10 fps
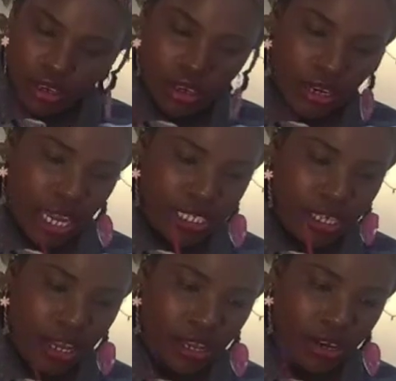Next
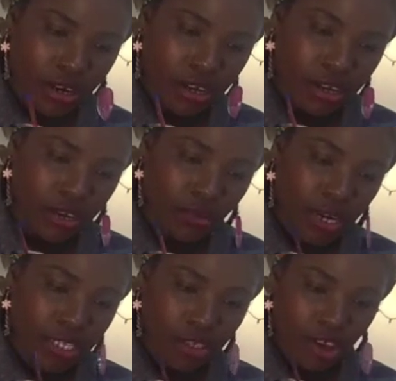color, gonna
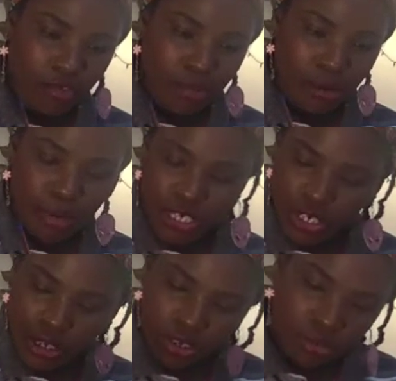rinse off my brush a
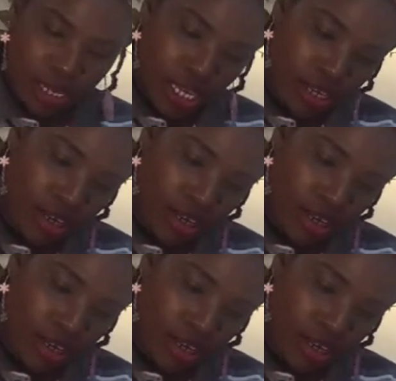little bit,